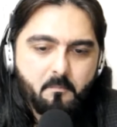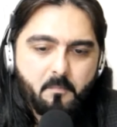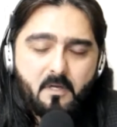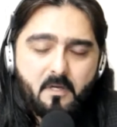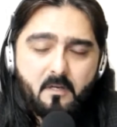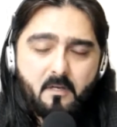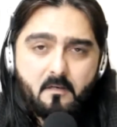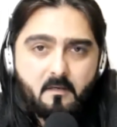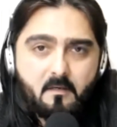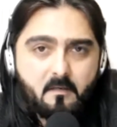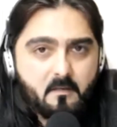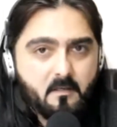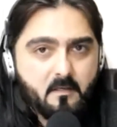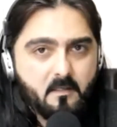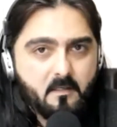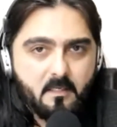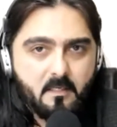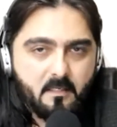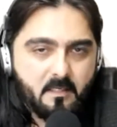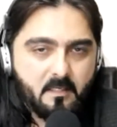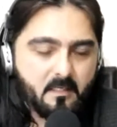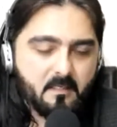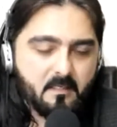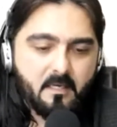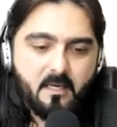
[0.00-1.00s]
But
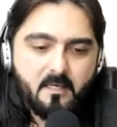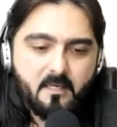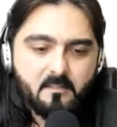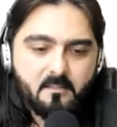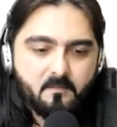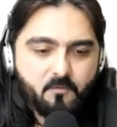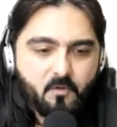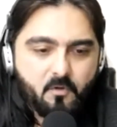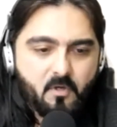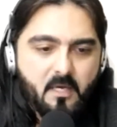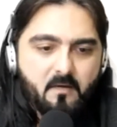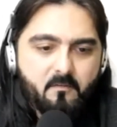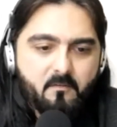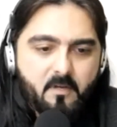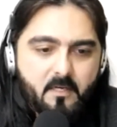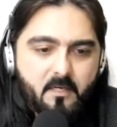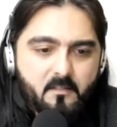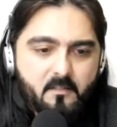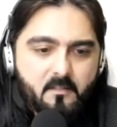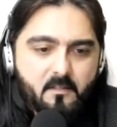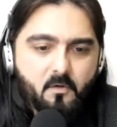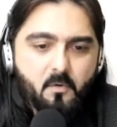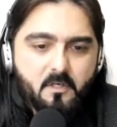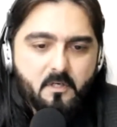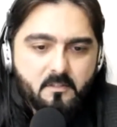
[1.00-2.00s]
in case if you have any
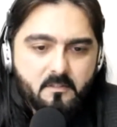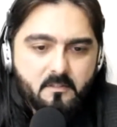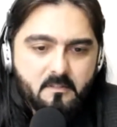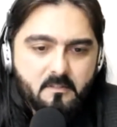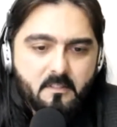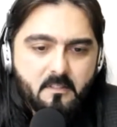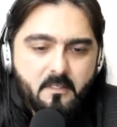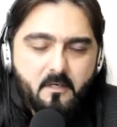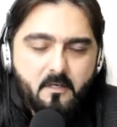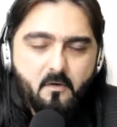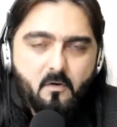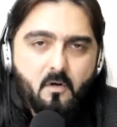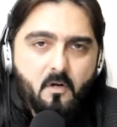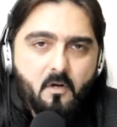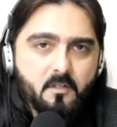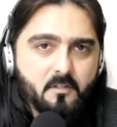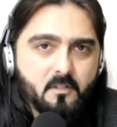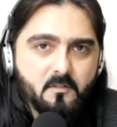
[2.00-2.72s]
other questions later on,